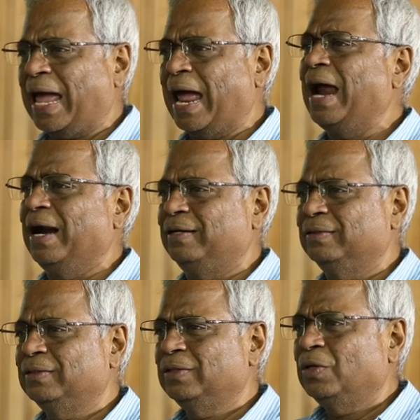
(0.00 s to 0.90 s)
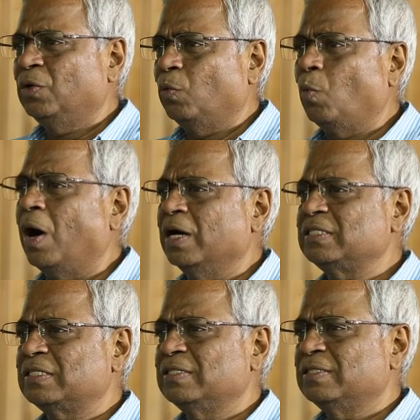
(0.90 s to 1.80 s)
had
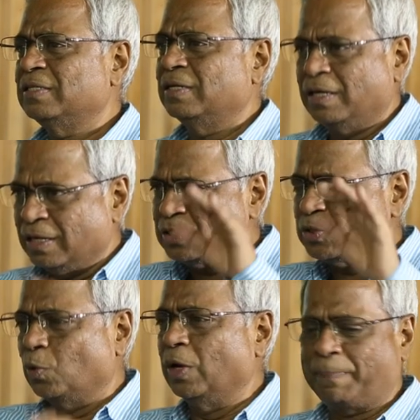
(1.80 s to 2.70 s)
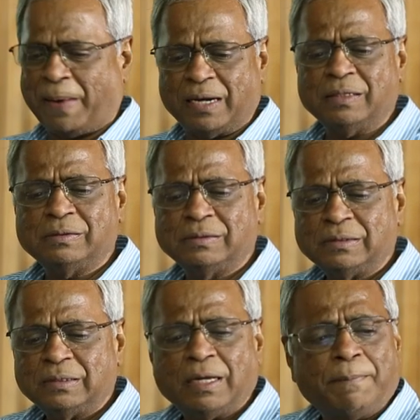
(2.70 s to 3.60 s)
was a solar panel,
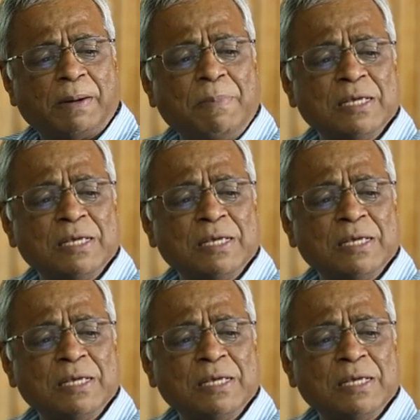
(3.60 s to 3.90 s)
but